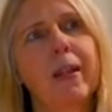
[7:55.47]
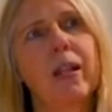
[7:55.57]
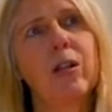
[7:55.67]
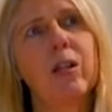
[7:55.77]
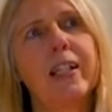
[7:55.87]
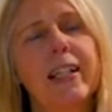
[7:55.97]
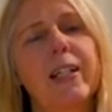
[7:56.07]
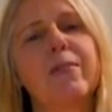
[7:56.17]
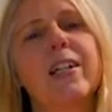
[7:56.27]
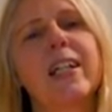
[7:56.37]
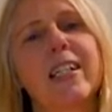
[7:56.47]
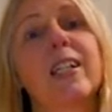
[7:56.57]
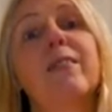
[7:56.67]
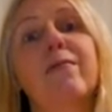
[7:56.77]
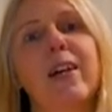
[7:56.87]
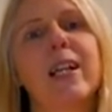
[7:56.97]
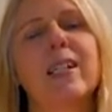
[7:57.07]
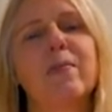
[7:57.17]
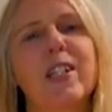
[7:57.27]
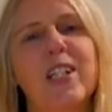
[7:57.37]
you can think of it as an
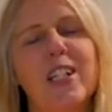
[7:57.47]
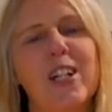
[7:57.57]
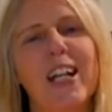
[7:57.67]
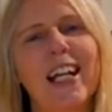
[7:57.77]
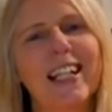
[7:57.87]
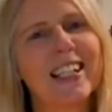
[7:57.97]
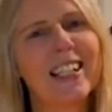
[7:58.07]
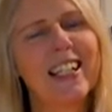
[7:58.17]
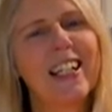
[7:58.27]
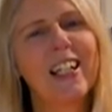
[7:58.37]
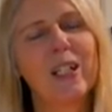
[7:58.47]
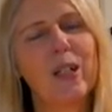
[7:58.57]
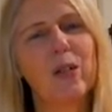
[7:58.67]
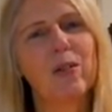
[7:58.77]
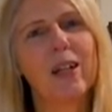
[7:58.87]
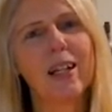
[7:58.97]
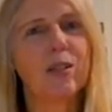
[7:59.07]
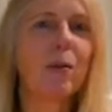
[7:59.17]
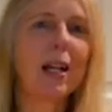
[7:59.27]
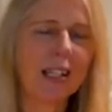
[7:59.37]
investment in your health,
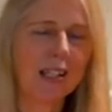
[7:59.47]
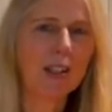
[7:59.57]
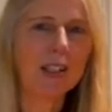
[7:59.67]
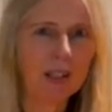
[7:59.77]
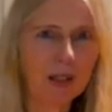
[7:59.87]
as well as all the